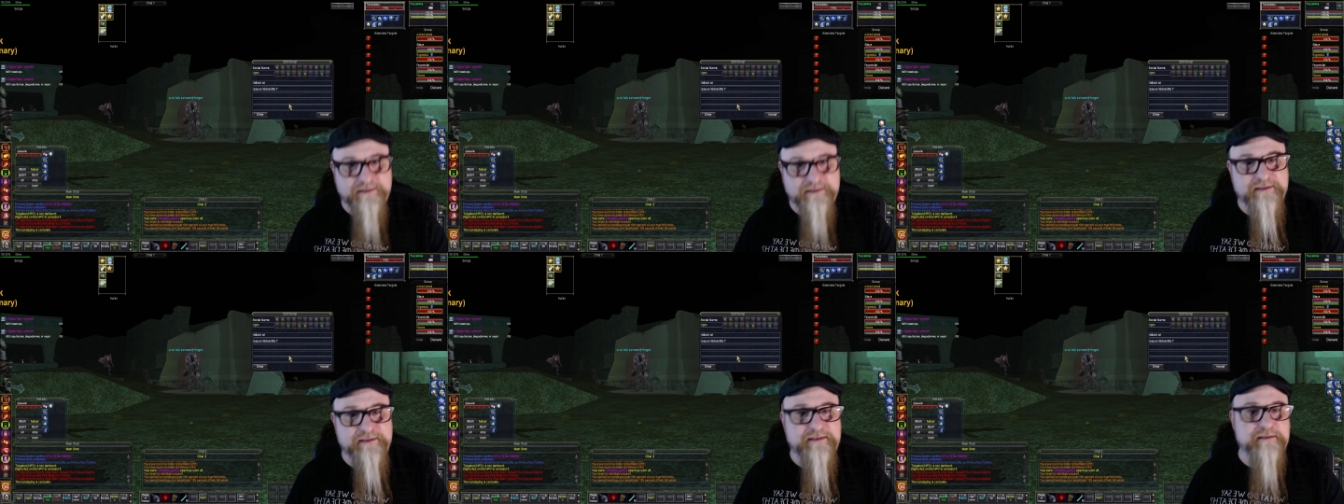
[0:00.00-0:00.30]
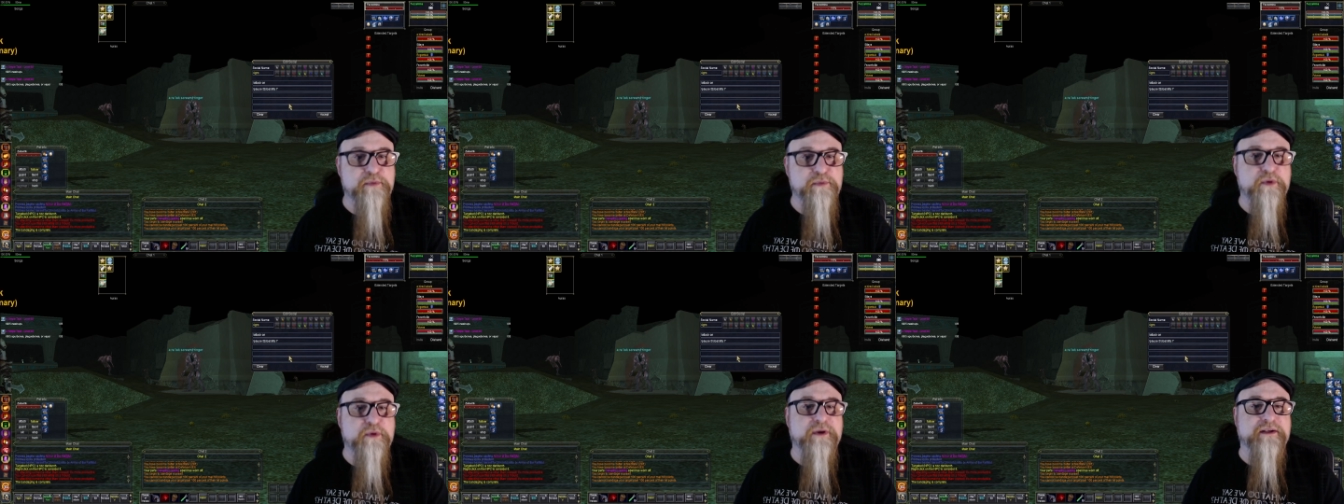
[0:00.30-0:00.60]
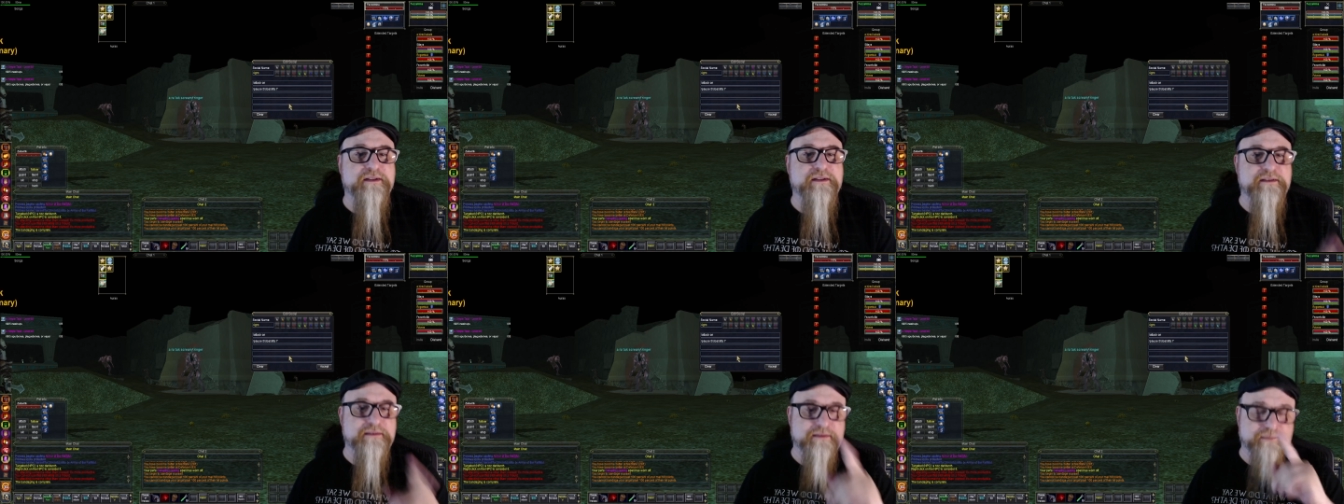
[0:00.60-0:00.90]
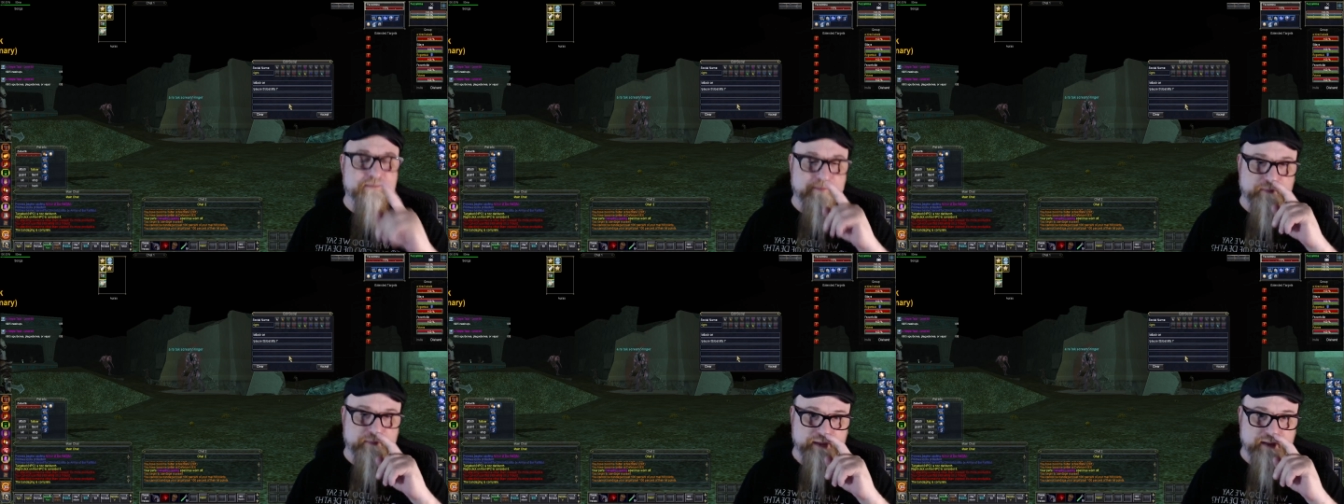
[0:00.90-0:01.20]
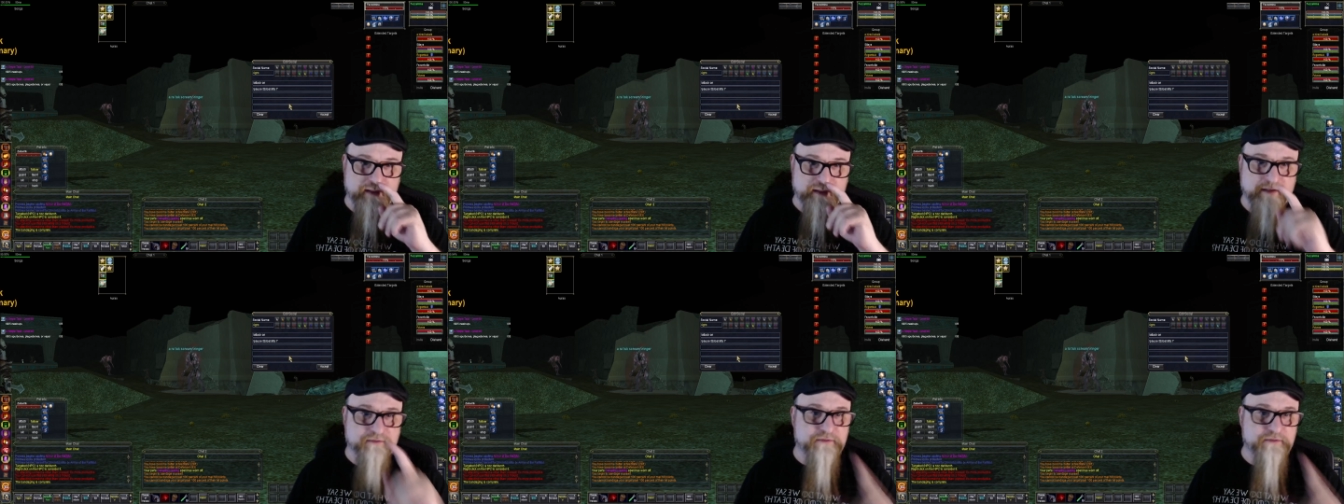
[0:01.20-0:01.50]
is important.
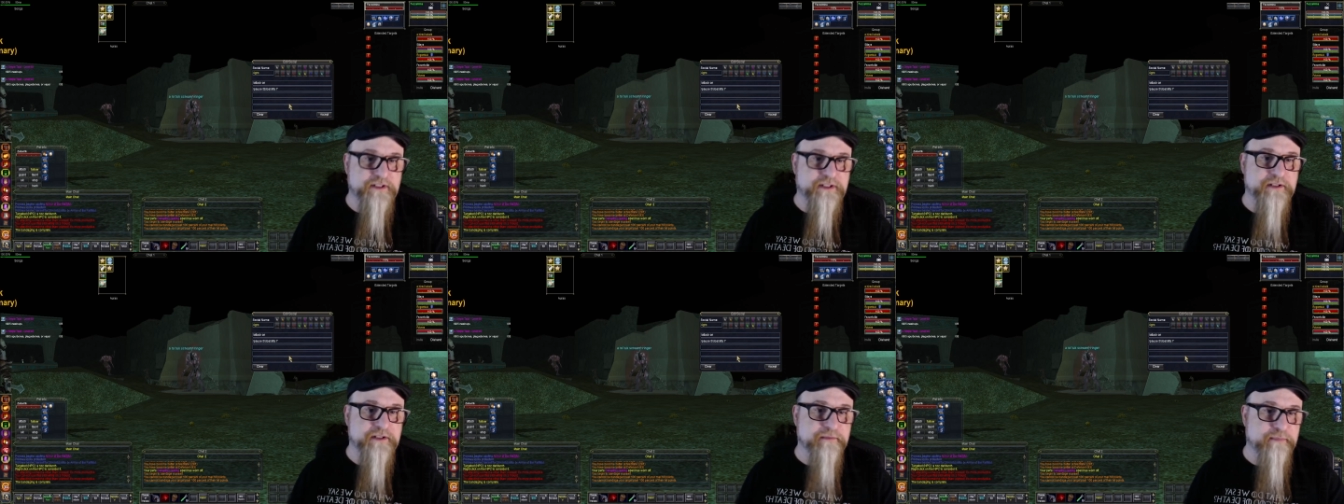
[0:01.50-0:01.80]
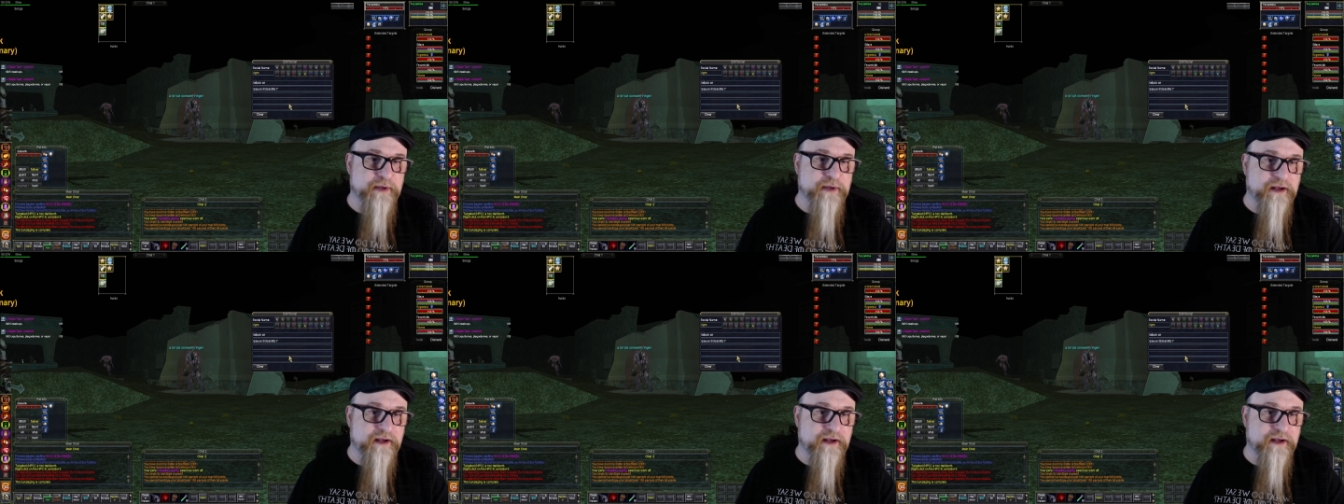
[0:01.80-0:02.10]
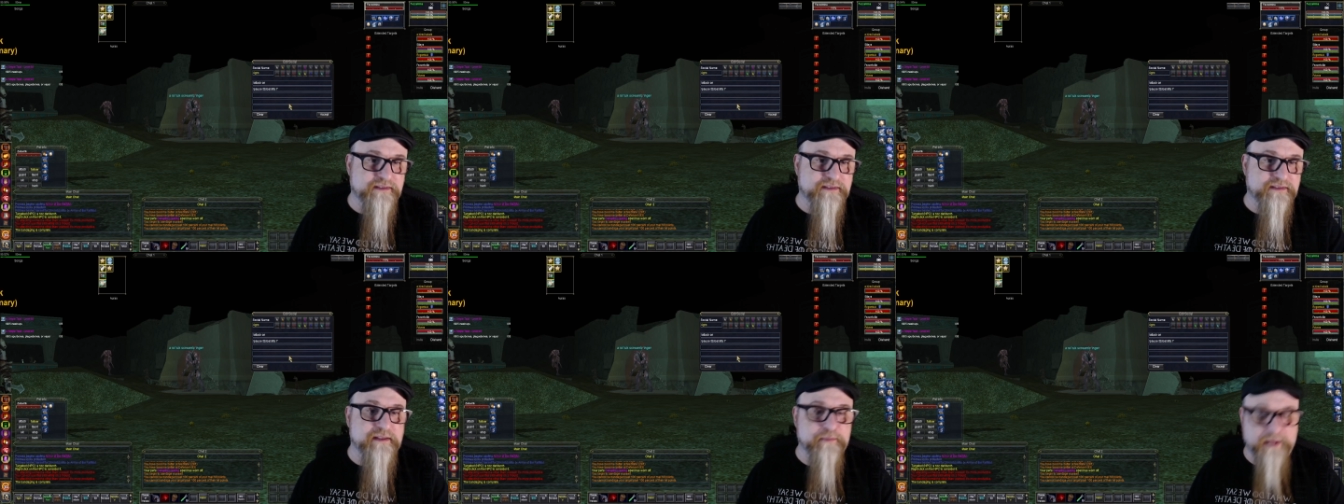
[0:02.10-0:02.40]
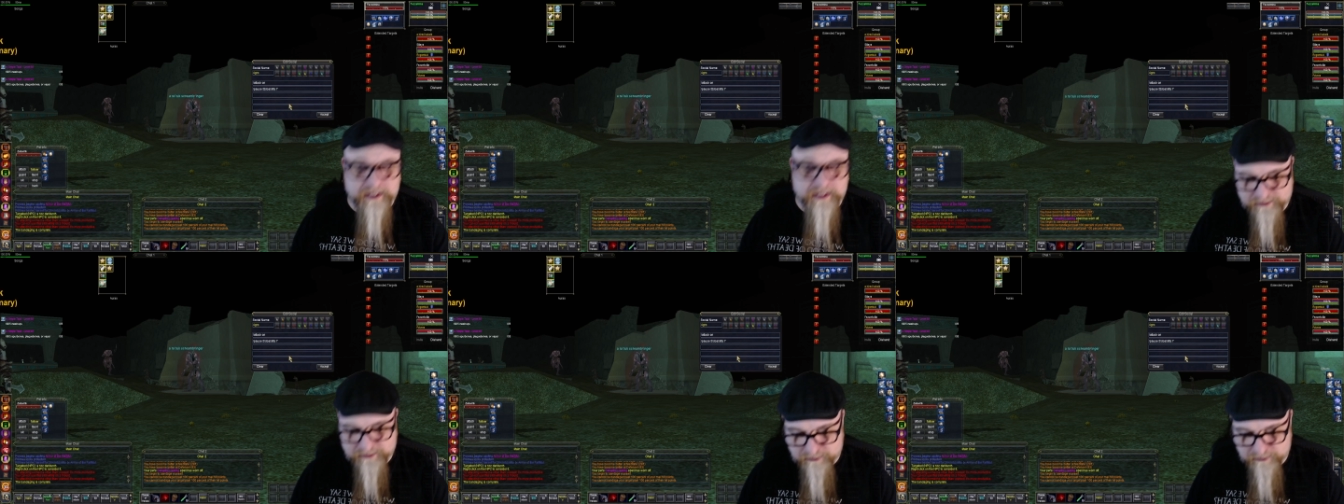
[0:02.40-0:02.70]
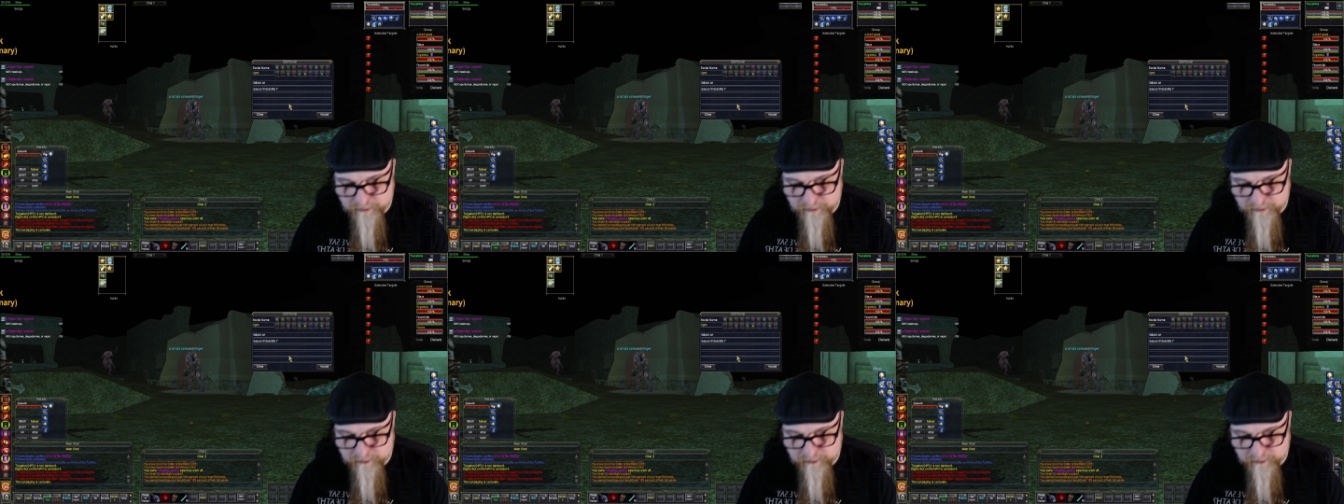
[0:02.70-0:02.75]
For your pause command, you